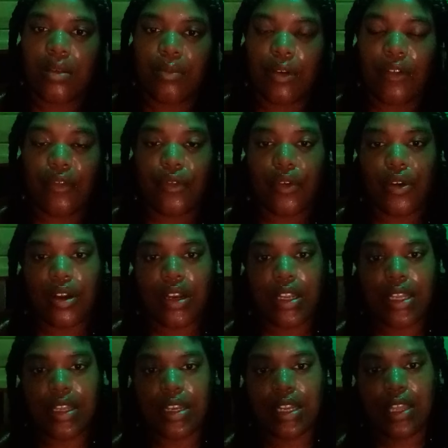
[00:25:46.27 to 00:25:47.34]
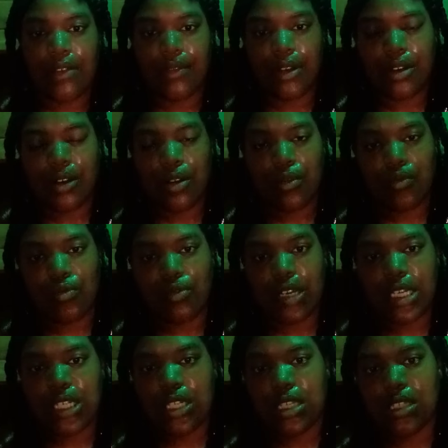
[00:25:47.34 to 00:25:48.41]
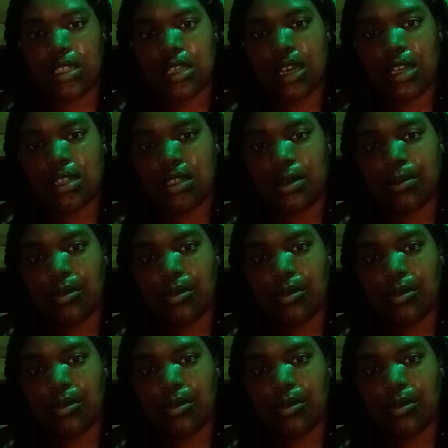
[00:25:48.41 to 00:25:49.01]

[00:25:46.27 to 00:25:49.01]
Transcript: before he could even reach his gun to